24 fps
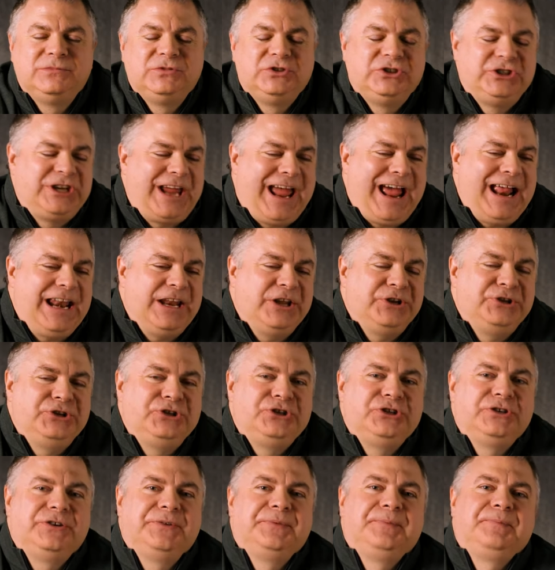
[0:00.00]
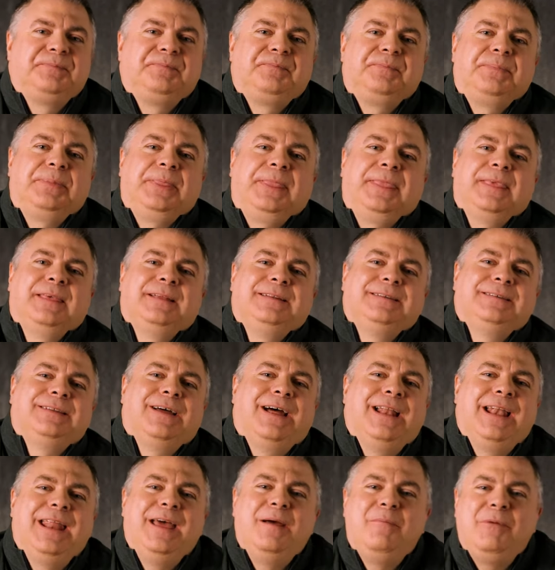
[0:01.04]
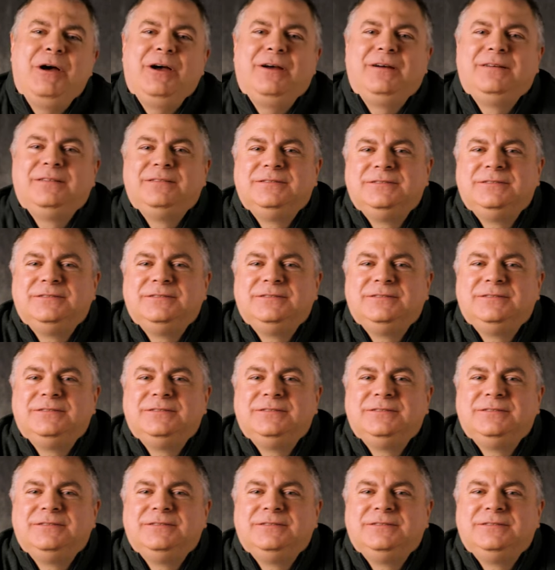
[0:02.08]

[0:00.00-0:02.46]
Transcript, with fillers: challenge, dilemma,